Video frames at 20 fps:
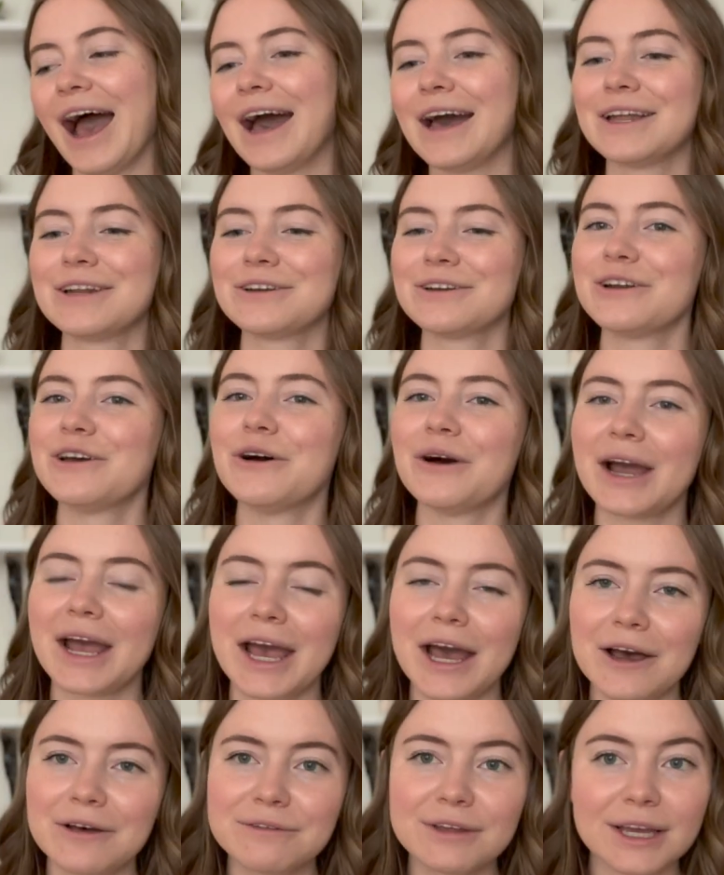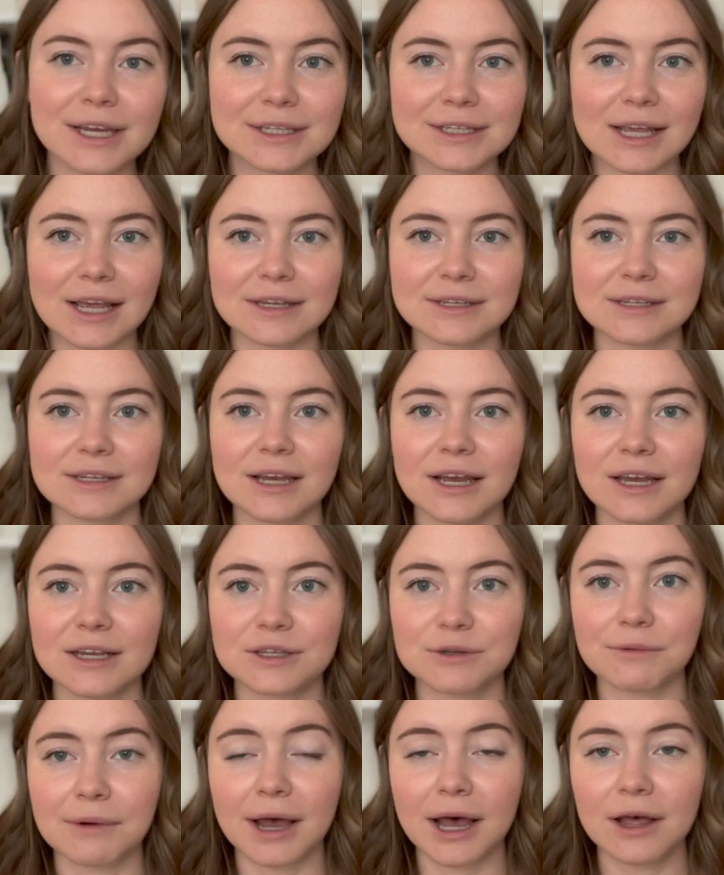I don't know. I have like a test knit
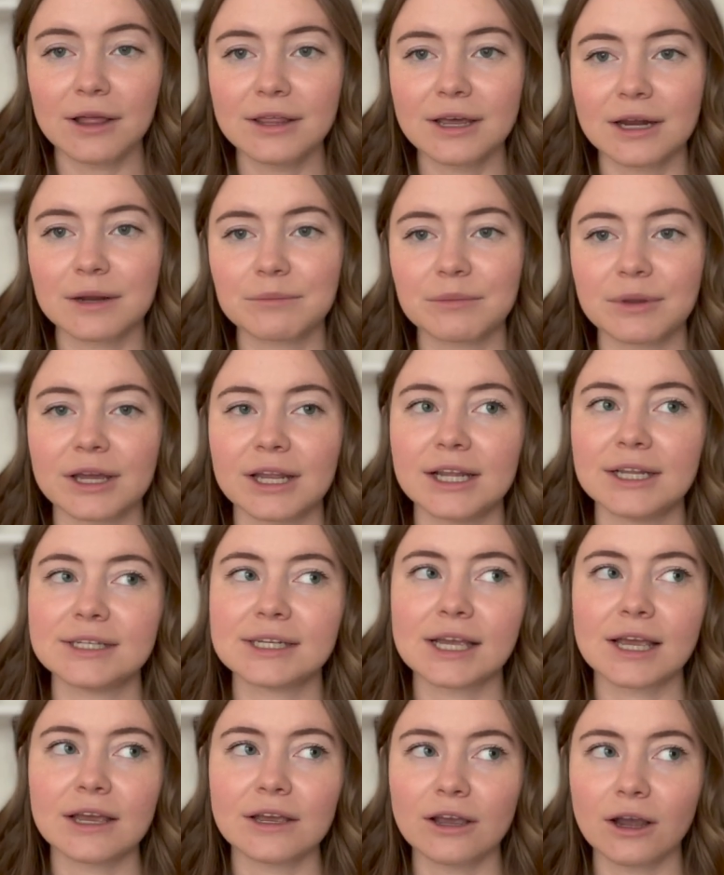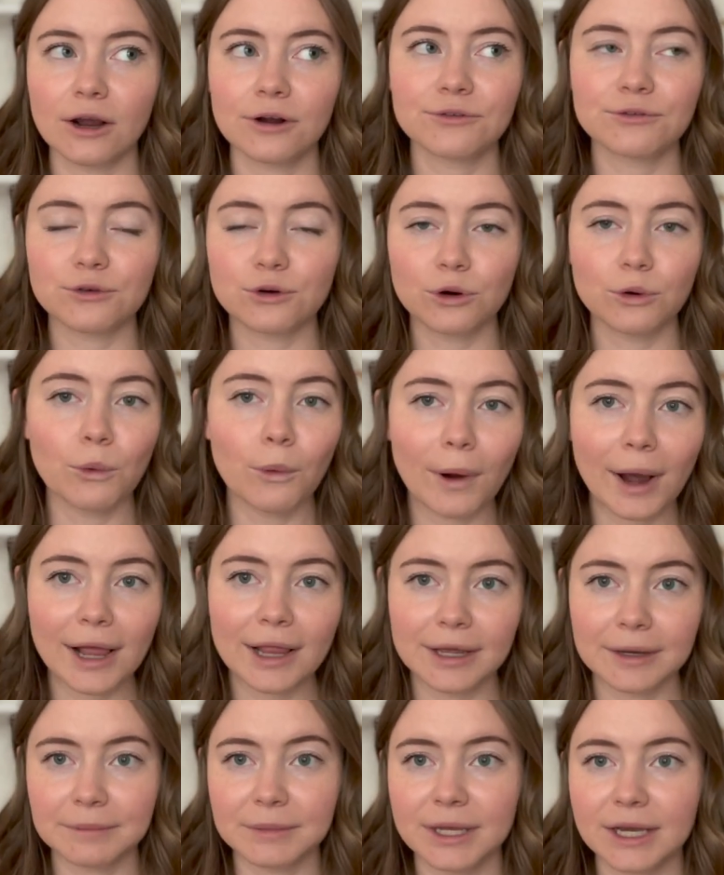as well that I'm planning to get yarn for while
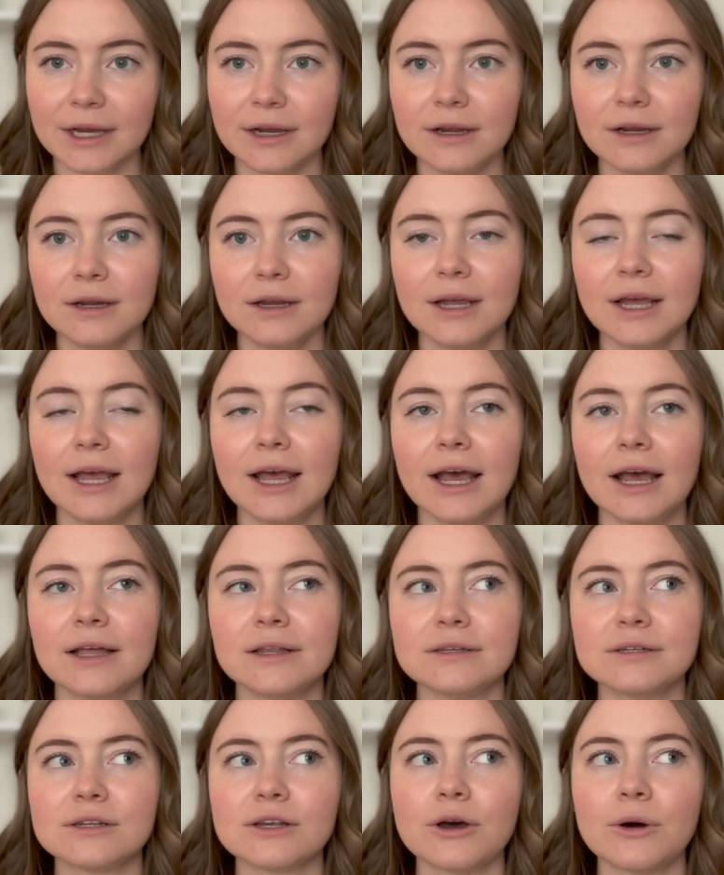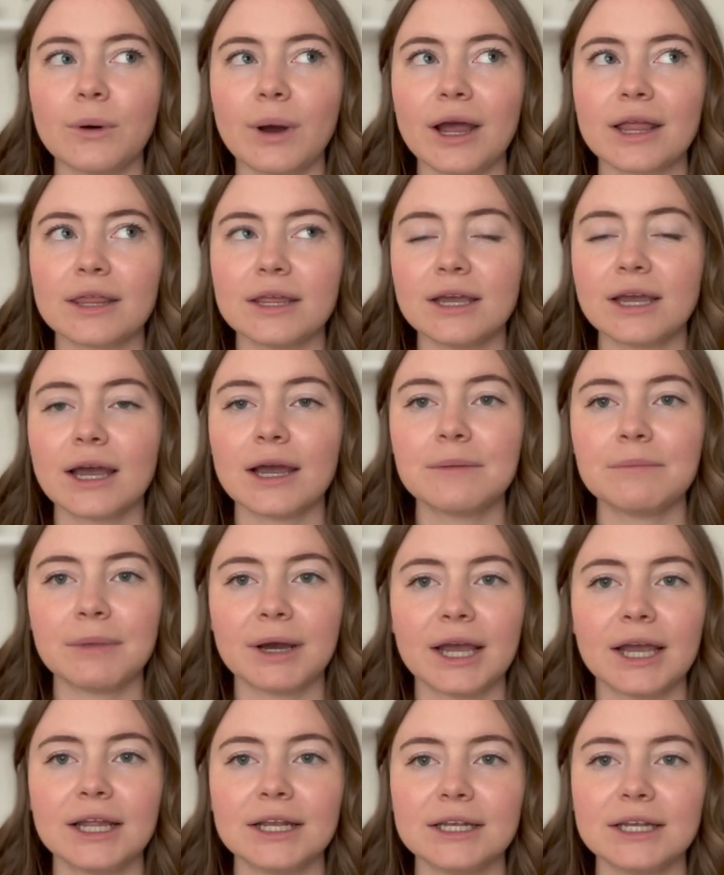I'm there. And so I think I
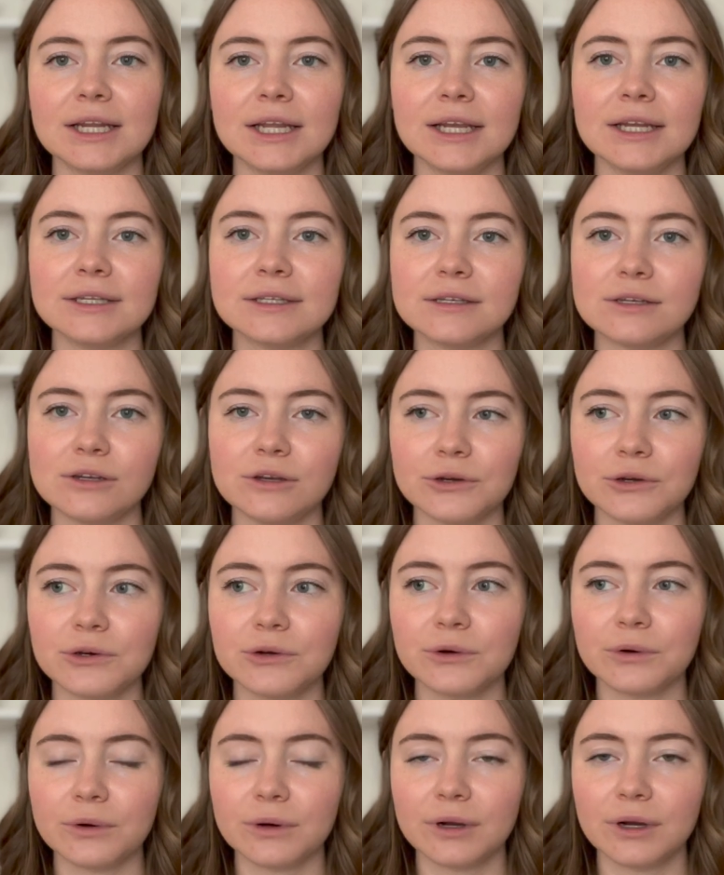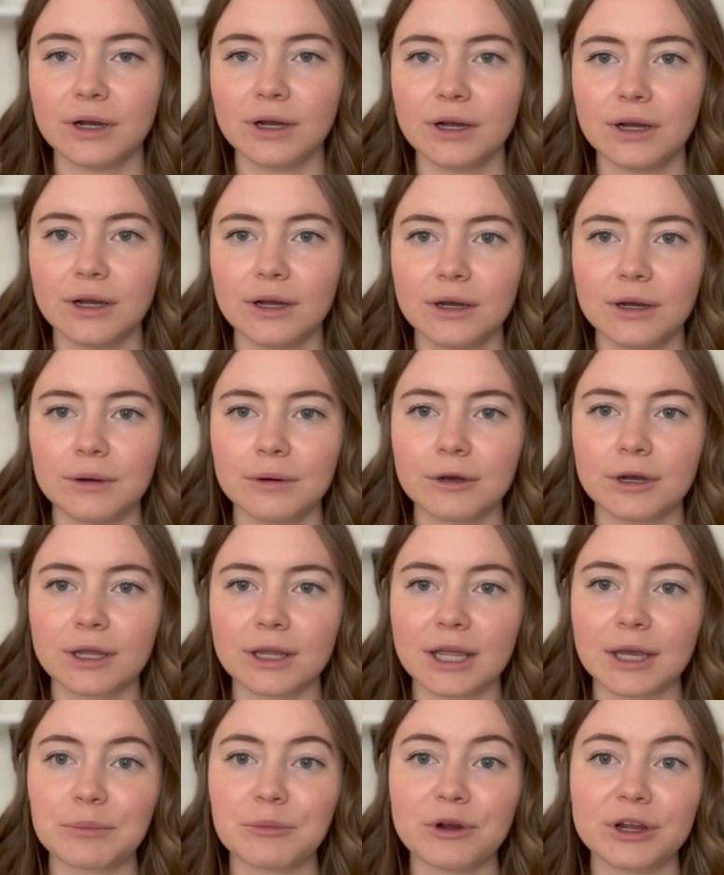might need to
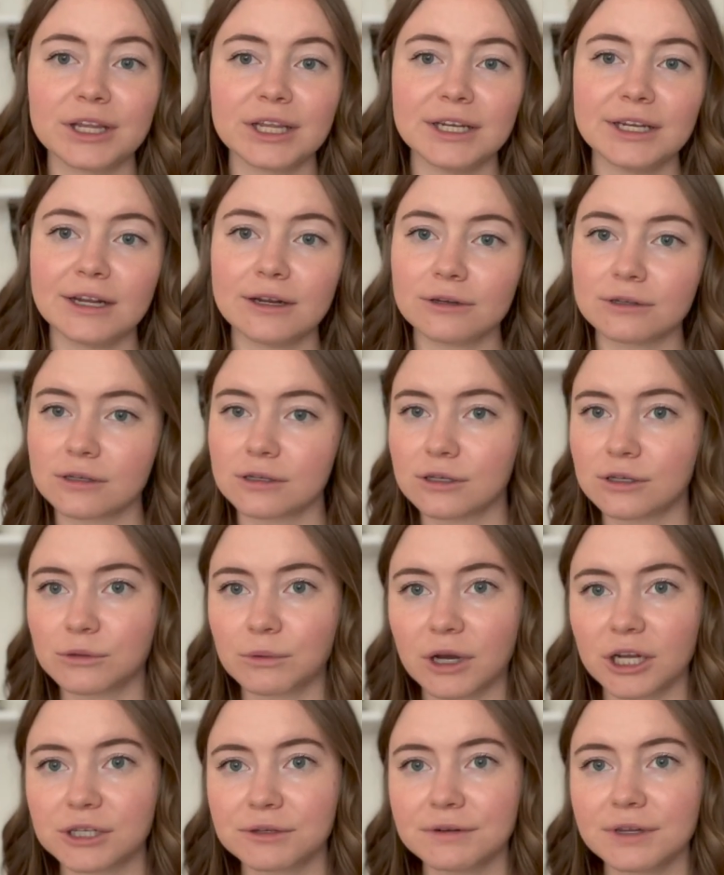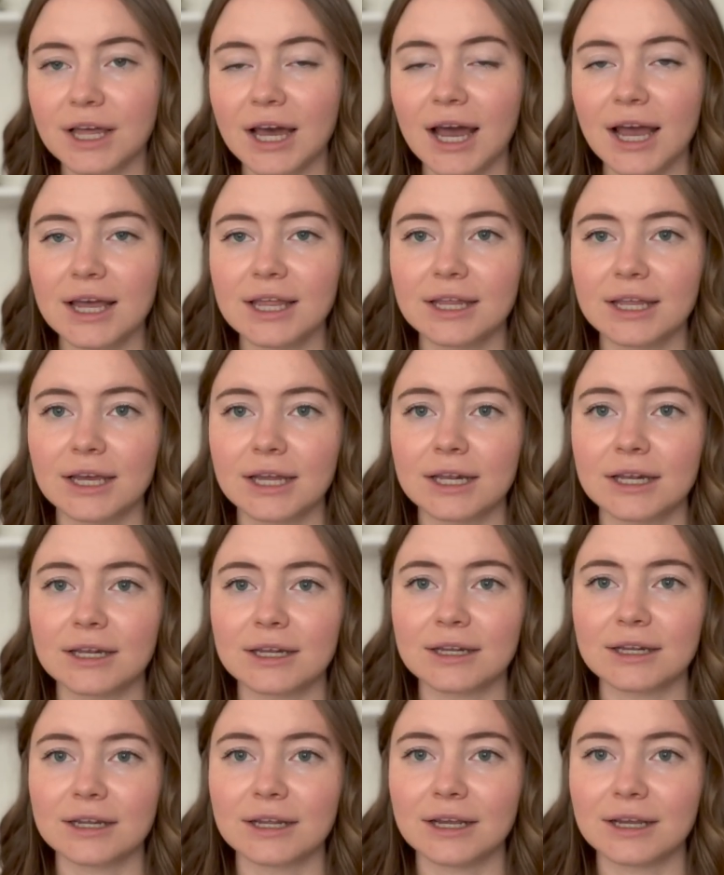like bring the needles to swatch for that and then
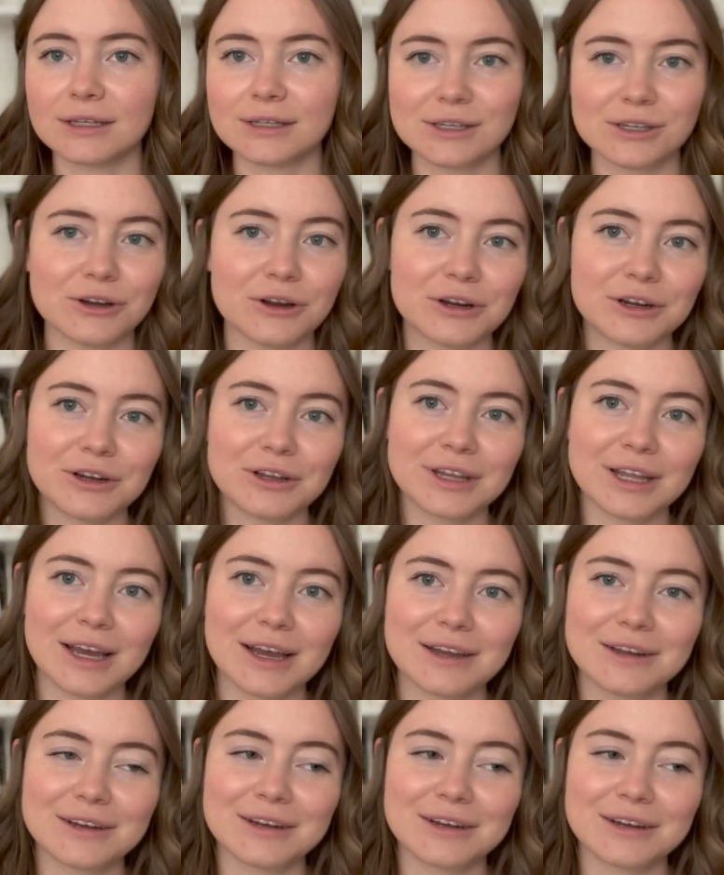get started on that